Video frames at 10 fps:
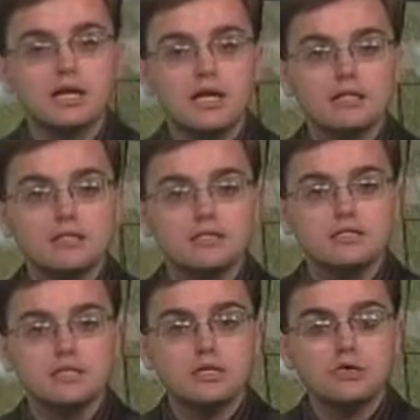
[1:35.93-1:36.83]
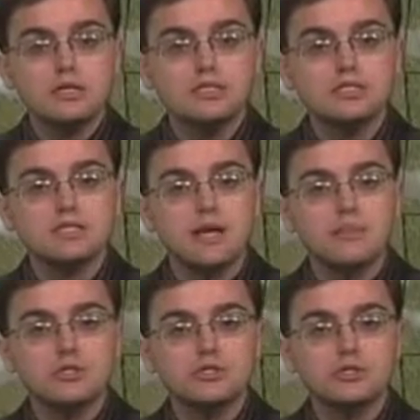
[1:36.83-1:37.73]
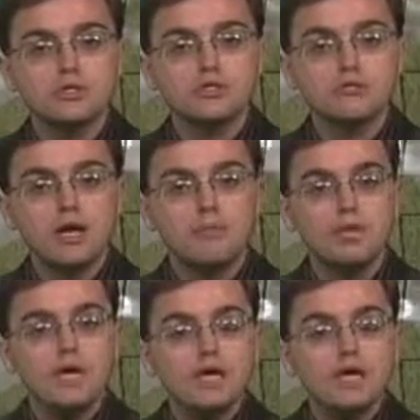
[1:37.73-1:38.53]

on the decrease and temperatures are going to drop